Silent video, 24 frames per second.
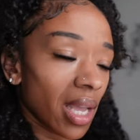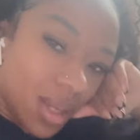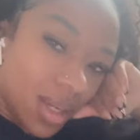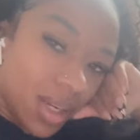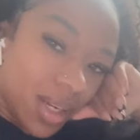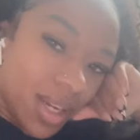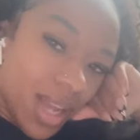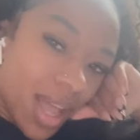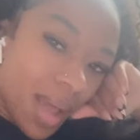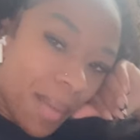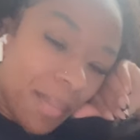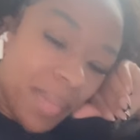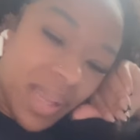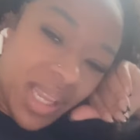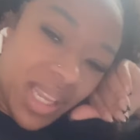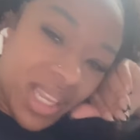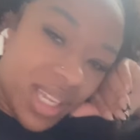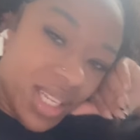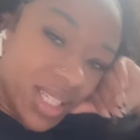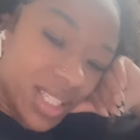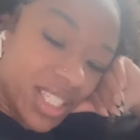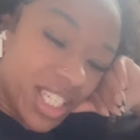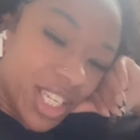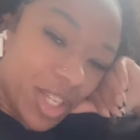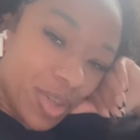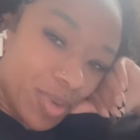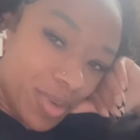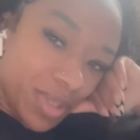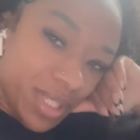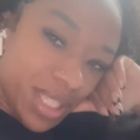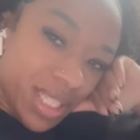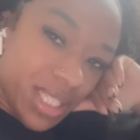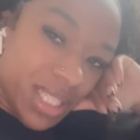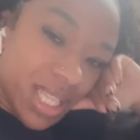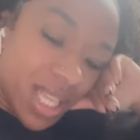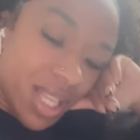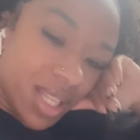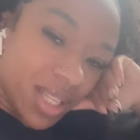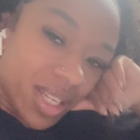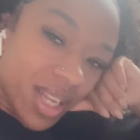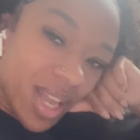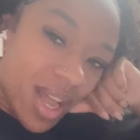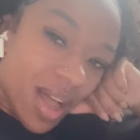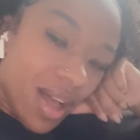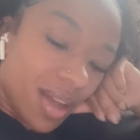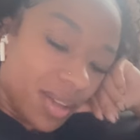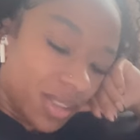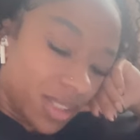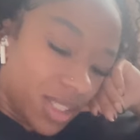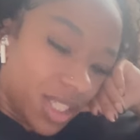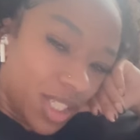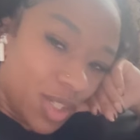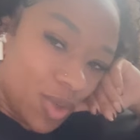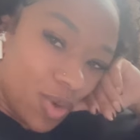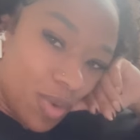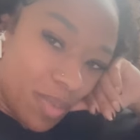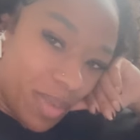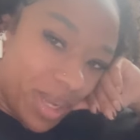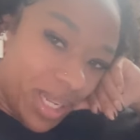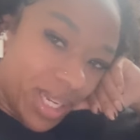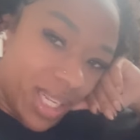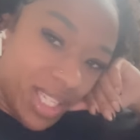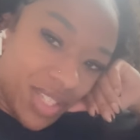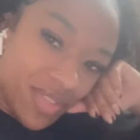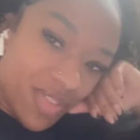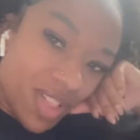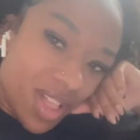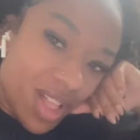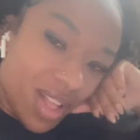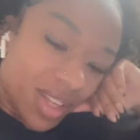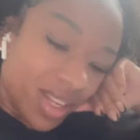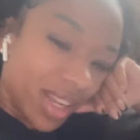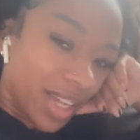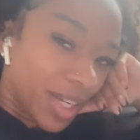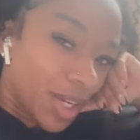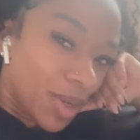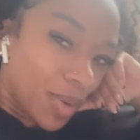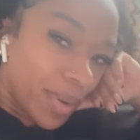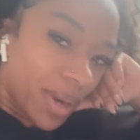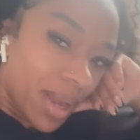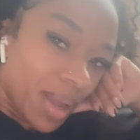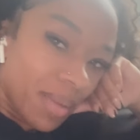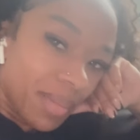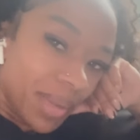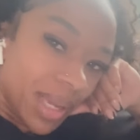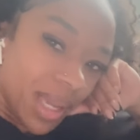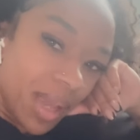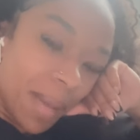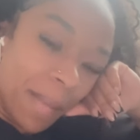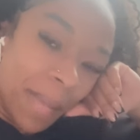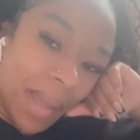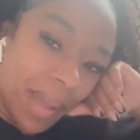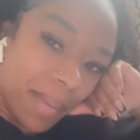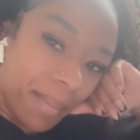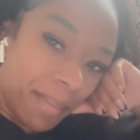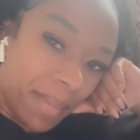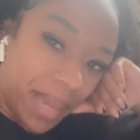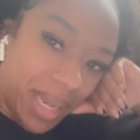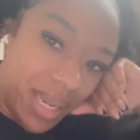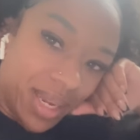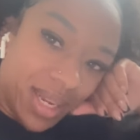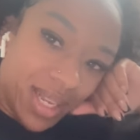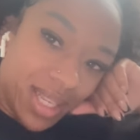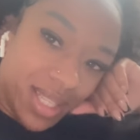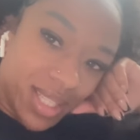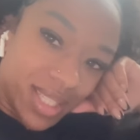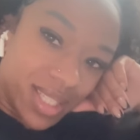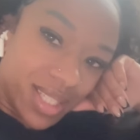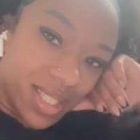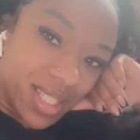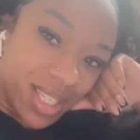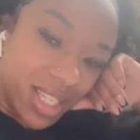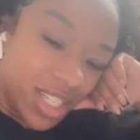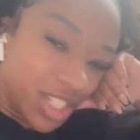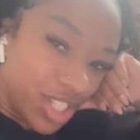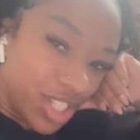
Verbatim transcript: Not me continuously telling y'all to do a maintenance vlog. Y'all know what I meant. I meant maintenance in